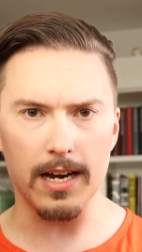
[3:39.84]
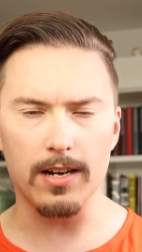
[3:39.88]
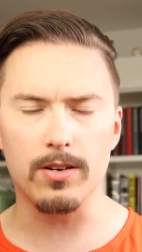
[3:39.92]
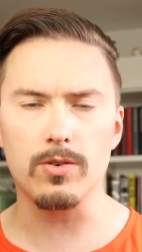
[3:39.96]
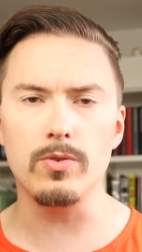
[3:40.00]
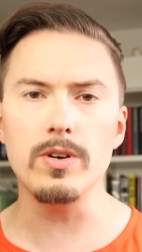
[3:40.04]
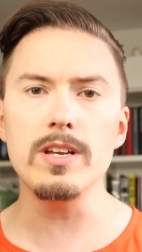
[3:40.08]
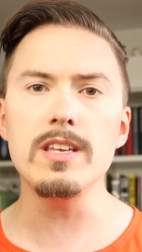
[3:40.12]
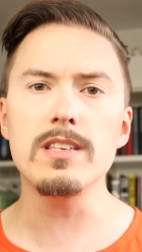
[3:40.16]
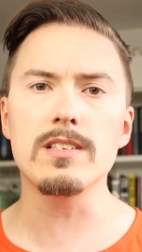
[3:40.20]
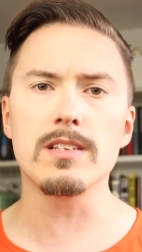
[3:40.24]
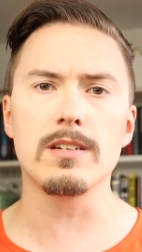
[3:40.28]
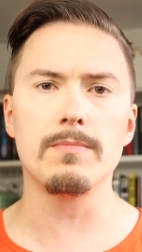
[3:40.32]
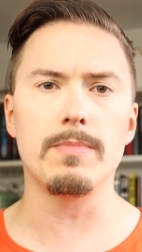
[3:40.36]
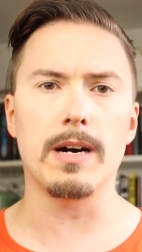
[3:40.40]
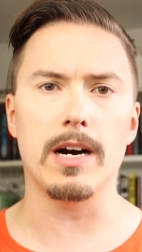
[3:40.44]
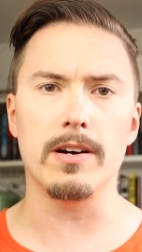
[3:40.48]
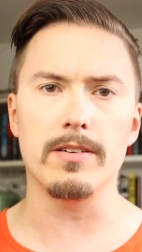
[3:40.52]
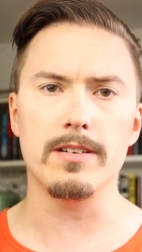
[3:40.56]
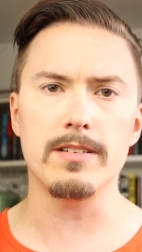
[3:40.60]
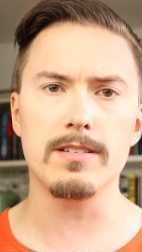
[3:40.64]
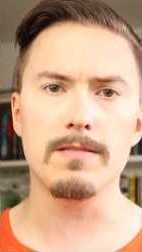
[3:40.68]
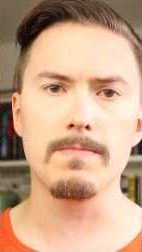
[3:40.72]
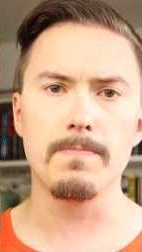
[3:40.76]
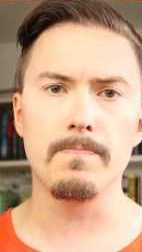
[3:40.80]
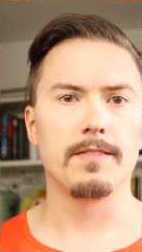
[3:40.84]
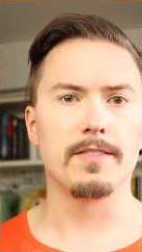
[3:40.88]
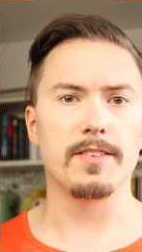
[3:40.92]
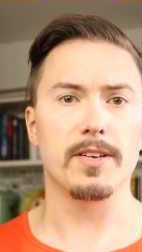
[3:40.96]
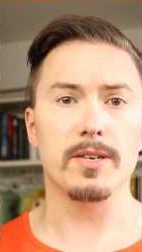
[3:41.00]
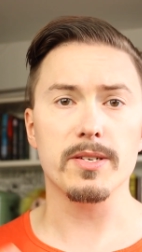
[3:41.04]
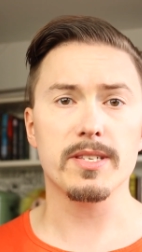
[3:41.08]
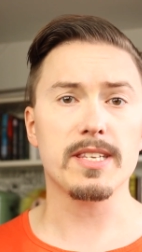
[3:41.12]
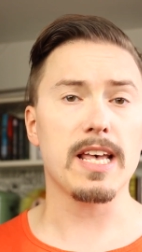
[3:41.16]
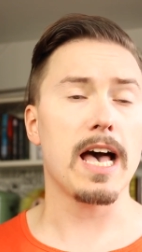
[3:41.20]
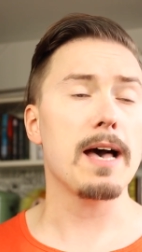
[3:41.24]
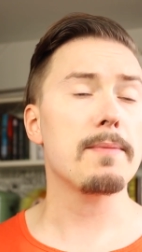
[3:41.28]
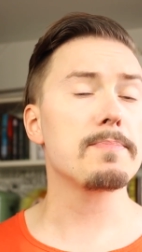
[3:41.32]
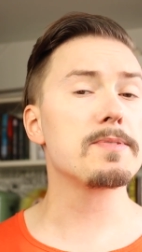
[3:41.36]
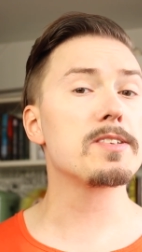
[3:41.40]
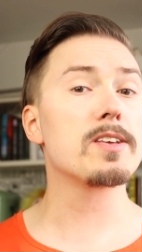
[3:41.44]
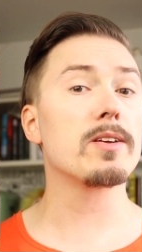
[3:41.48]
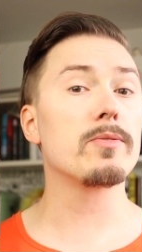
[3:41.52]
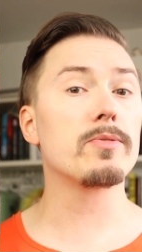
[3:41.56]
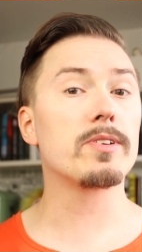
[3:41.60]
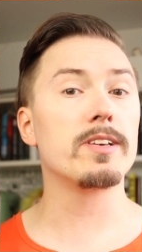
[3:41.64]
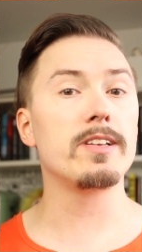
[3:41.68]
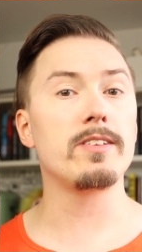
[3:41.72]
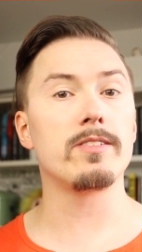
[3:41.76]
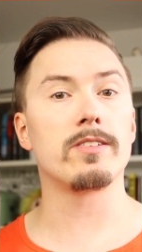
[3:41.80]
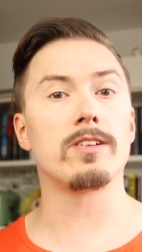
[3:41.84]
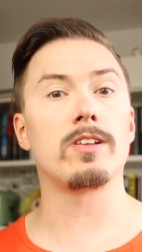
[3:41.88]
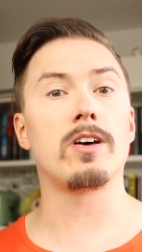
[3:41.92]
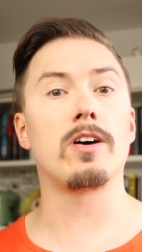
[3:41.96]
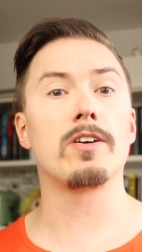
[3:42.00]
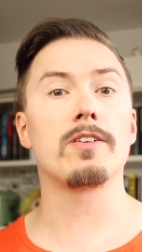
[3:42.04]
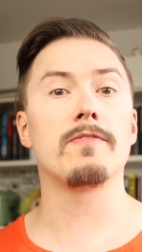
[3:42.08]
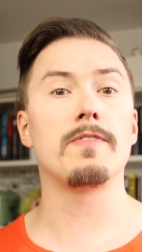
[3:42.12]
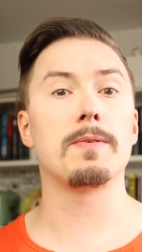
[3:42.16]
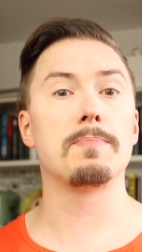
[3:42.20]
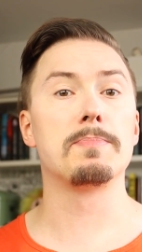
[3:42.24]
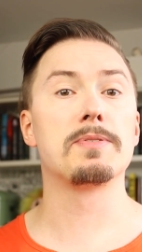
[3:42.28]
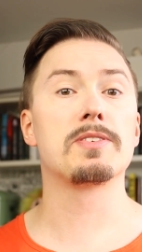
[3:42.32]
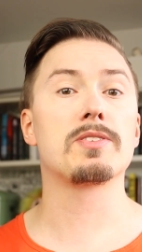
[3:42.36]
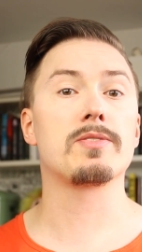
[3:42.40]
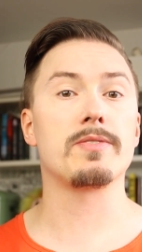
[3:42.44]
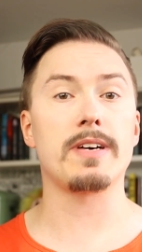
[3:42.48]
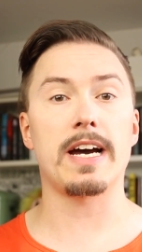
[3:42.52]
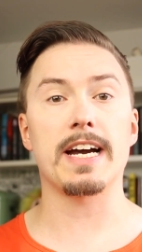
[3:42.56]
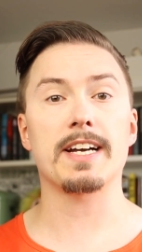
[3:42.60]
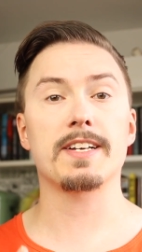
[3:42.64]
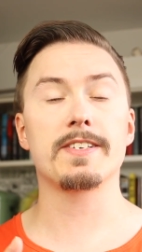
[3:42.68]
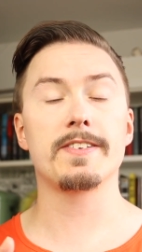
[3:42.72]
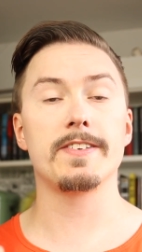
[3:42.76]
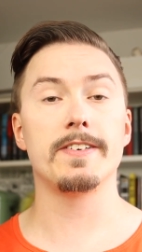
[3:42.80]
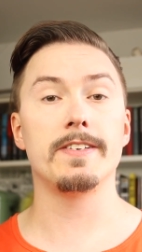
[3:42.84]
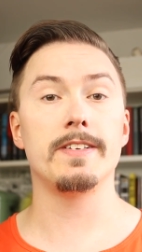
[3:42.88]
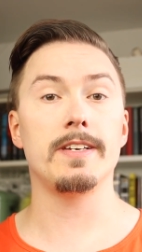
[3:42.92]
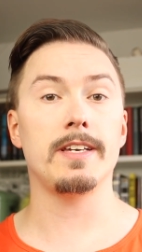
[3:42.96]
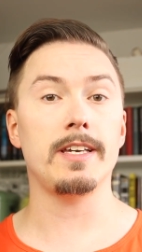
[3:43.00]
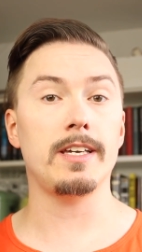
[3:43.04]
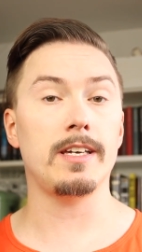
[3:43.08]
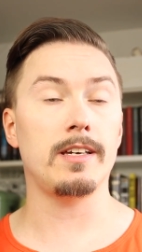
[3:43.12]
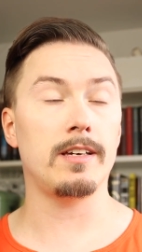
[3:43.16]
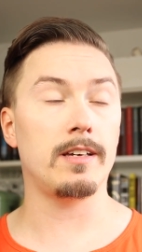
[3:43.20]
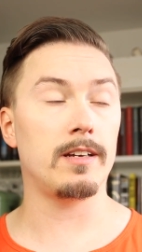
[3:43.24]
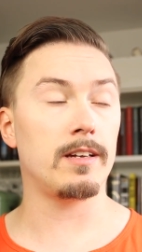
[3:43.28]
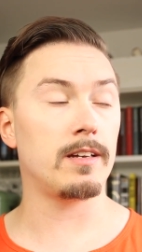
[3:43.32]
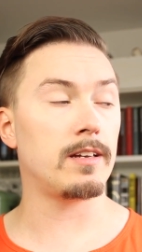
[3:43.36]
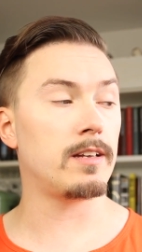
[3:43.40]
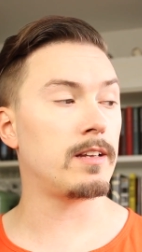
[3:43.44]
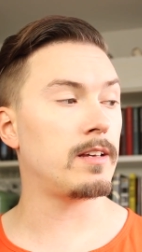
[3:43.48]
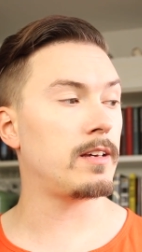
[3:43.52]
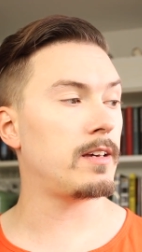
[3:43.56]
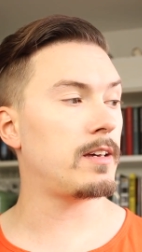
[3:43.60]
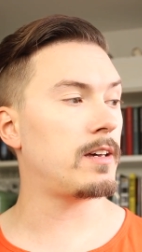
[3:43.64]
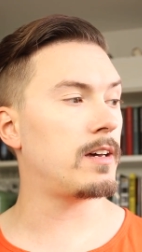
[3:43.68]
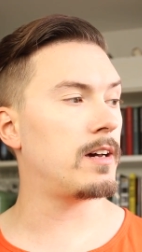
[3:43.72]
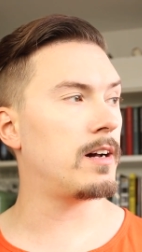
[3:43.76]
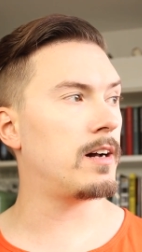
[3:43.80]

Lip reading: reason about it. There's absolutely a lot of abstraction in